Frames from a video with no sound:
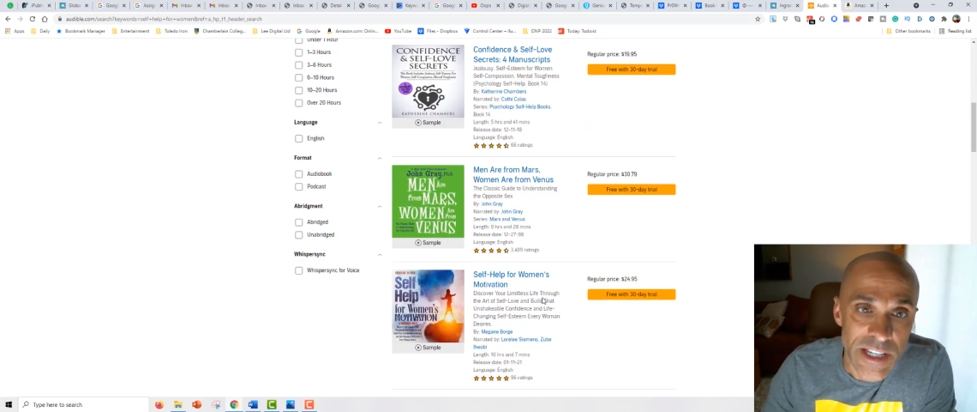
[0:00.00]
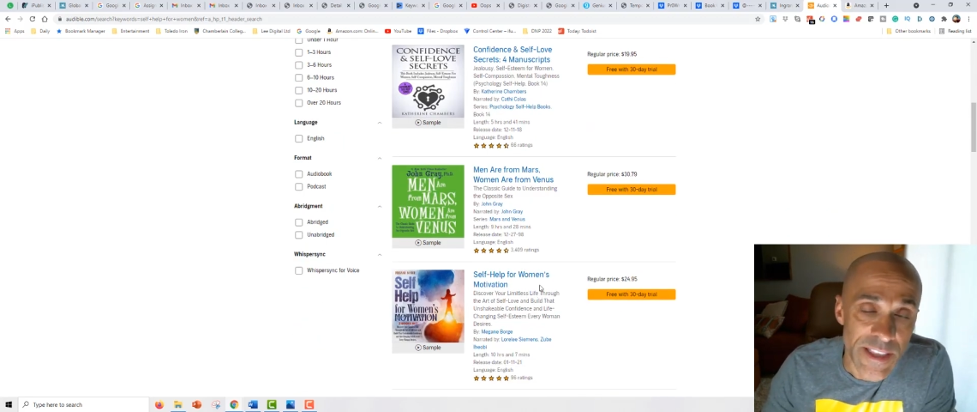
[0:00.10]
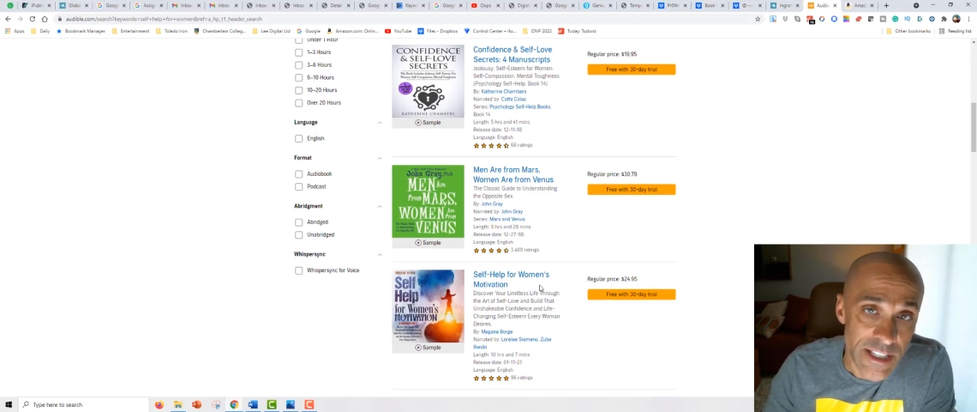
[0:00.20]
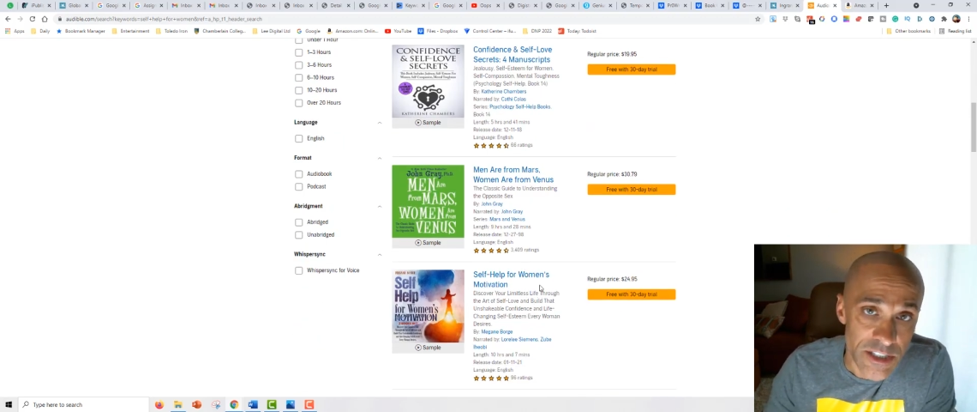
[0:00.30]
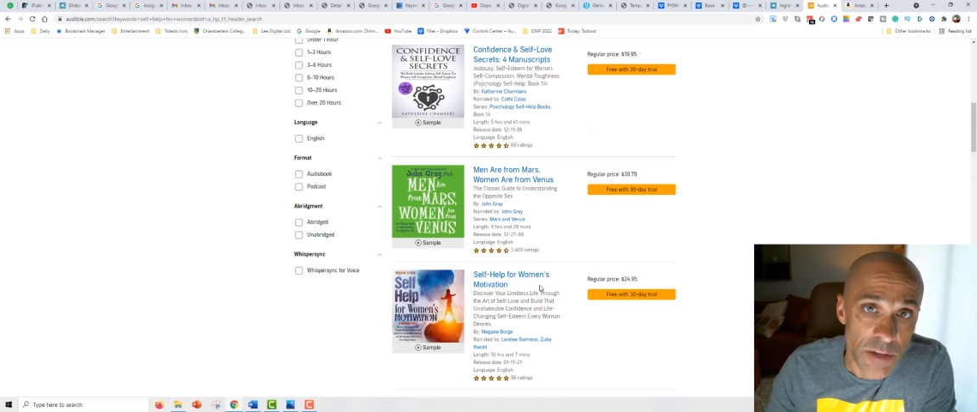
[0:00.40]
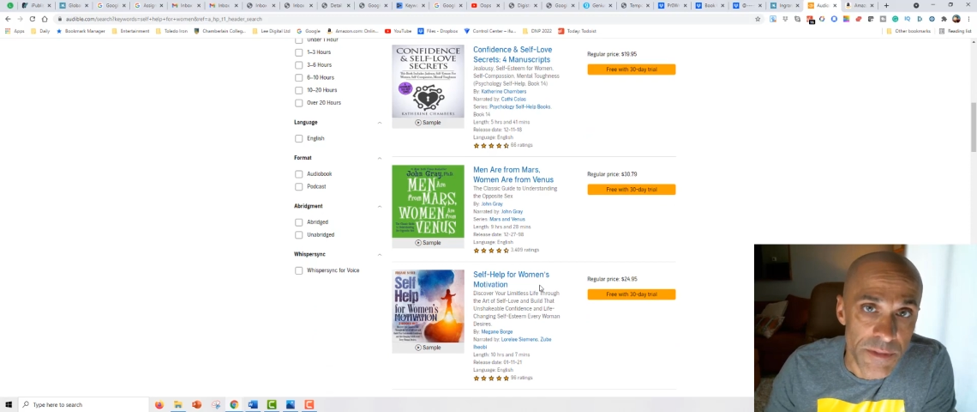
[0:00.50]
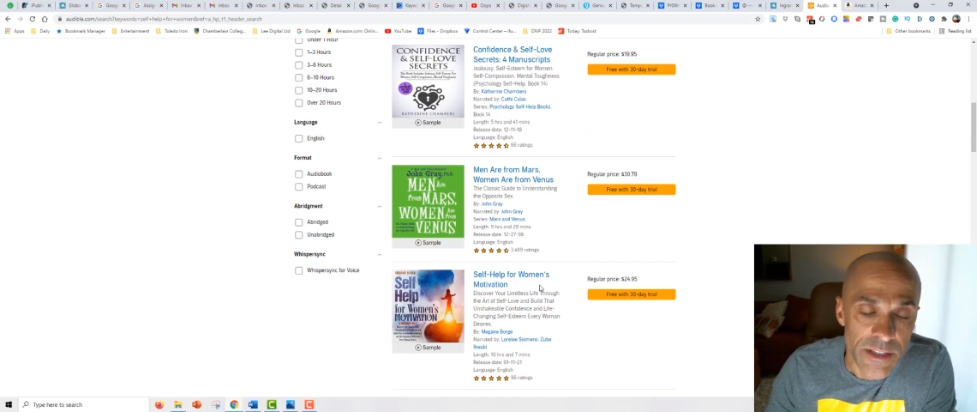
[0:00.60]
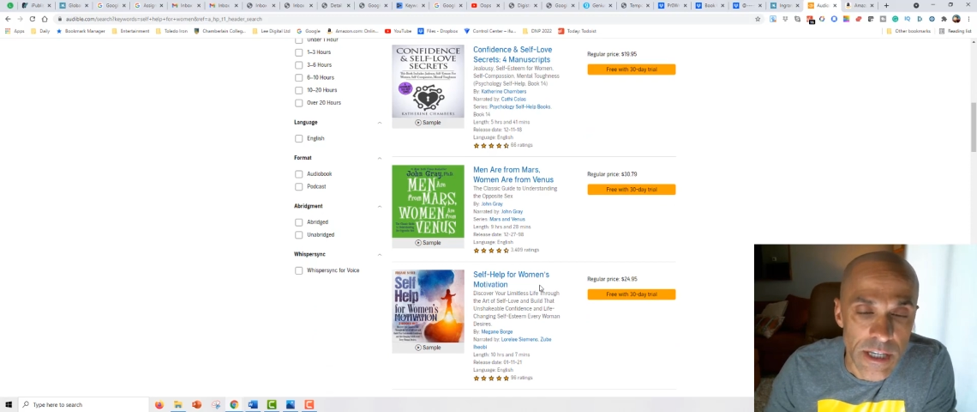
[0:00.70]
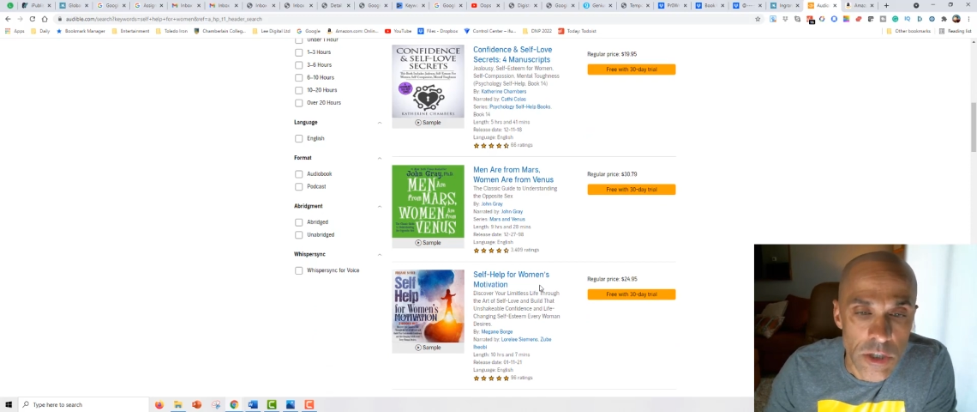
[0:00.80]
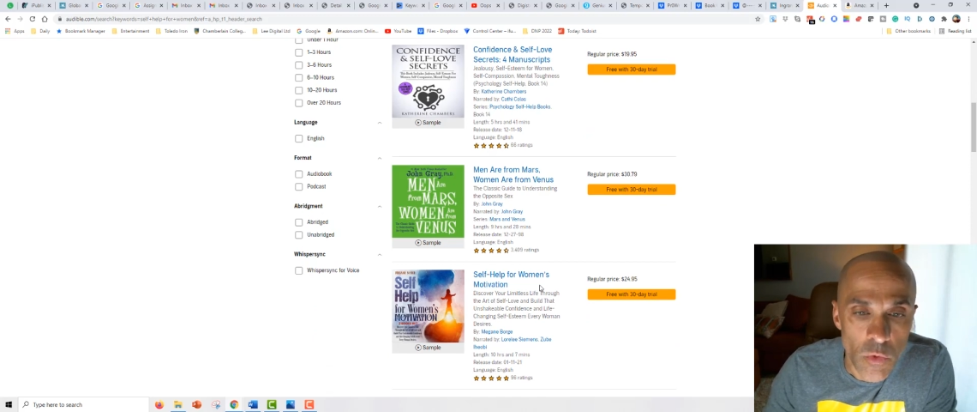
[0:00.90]
And that's something
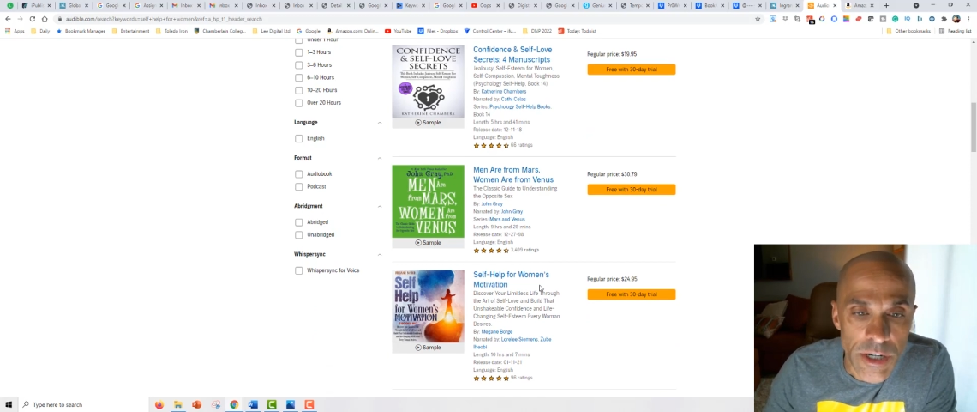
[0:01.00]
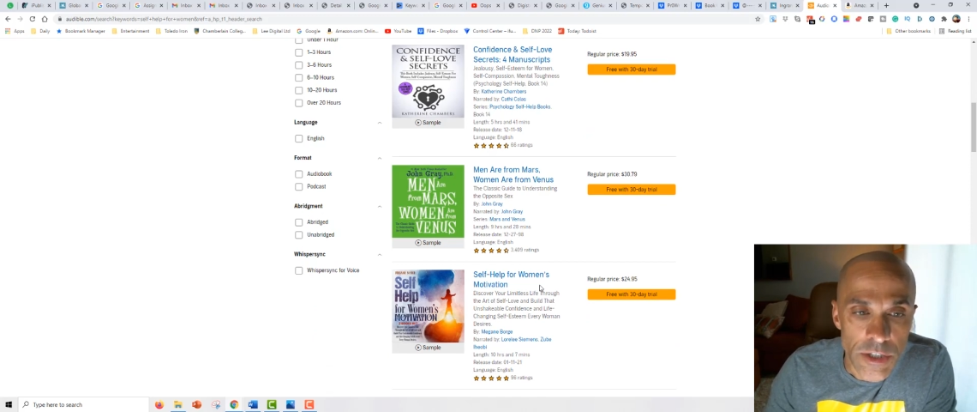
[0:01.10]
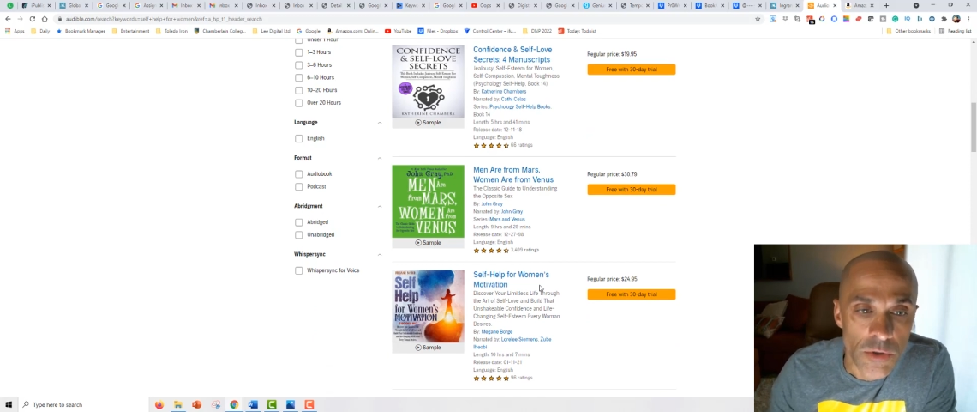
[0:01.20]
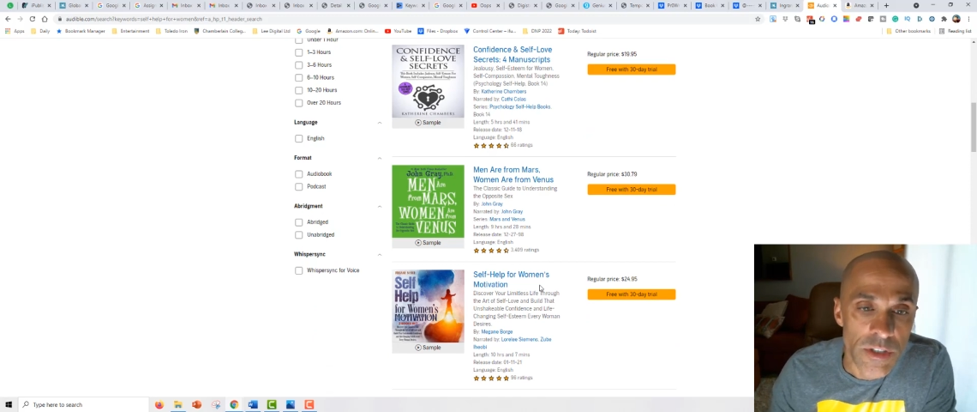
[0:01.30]
that you want to do,